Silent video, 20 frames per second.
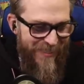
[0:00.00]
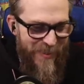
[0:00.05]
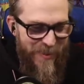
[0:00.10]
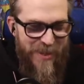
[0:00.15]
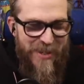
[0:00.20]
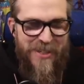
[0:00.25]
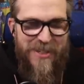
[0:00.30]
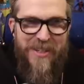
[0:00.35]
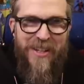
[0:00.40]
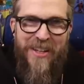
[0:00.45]

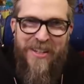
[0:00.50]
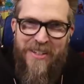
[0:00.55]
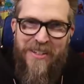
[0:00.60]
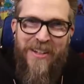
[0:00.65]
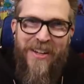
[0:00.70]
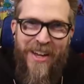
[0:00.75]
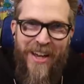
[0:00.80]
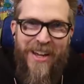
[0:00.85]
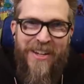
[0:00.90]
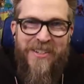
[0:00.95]
I should like
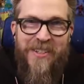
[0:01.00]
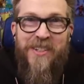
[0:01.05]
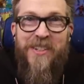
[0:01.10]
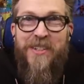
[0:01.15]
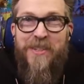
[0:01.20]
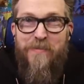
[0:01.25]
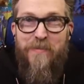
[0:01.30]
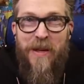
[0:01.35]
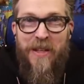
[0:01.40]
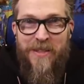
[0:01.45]
actually
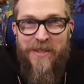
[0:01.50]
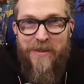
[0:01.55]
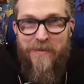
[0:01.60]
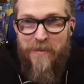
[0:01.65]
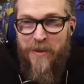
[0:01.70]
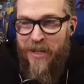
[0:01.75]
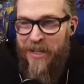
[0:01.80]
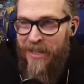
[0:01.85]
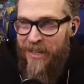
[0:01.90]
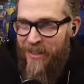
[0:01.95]
spend some
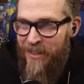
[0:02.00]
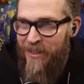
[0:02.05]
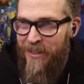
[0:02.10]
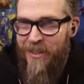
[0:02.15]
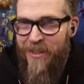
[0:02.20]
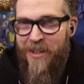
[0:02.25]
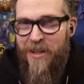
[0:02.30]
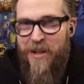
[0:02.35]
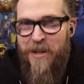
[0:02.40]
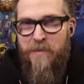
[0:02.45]
money.
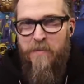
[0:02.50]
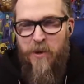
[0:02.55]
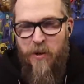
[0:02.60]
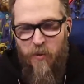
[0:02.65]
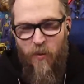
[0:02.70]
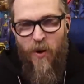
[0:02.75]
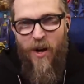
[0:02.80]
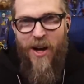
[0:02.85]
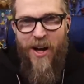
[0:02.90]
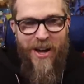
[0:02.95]
But
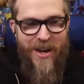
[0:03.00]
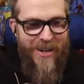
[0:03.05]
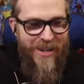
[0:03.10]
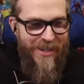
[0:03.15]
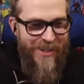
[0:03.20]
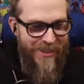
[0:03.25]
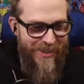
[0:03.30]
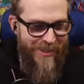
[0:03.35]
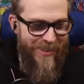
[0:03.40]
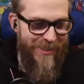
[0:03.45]

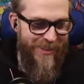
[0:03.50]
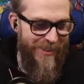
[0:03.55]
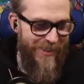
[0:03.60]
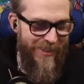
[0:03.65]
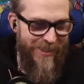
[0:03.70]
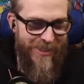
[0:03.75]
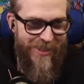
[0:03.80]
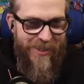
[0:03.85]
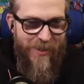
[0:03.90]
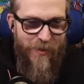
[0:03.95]
why?
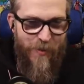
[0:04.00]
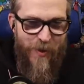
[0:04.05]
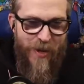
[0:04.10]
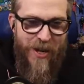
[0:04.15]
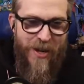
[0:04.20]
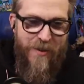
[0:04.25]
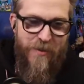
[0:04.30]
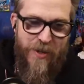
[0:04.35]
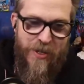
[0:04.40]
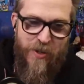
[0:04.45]

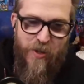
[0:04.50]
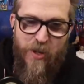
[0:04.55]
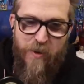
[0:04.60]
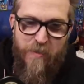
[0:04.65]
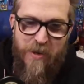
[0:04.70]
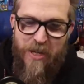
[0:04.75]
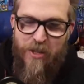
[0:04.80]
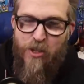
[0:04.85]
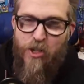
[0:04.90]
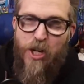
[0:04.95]
Why when you could
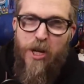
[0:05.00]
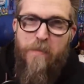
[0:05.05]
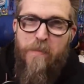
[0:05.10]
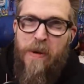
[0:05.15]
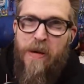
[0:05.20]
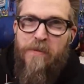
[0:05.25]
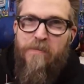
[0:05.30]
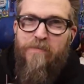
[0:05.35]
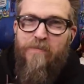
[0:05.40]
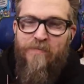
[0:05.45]
be cheap?
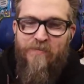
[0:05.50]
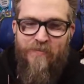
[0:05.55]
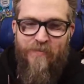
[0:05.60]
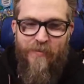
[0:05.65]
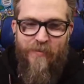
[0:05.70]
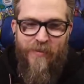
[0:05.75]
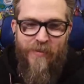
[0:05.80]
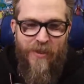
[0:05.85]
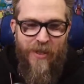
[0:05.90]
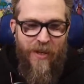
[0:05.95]

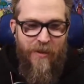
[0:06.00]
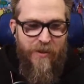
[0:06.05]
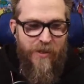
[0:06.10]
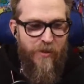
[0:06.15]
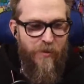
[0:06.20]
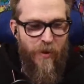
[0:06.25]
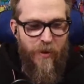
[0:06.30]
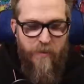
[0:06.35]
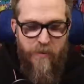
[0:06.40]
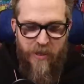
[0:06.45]
I
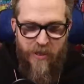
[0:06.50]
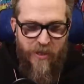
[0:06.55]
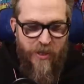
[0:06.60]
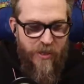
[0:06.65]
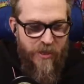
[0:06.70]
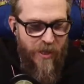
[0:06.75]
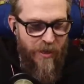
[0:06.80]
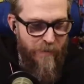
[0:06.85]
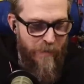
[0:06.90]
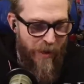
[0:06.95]
just want to be
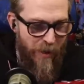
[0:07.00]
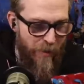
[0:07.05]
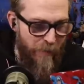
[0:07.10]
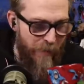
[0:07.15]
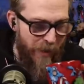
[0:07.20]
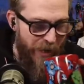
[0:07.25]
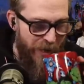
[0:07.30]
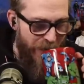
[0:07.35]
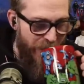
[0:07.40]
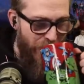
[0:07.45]
just like my old
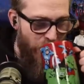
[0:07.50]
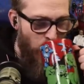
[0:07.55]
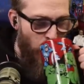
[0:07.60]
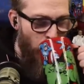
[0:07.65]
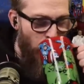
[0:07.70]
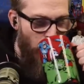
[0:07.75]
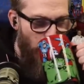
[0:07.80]
man now.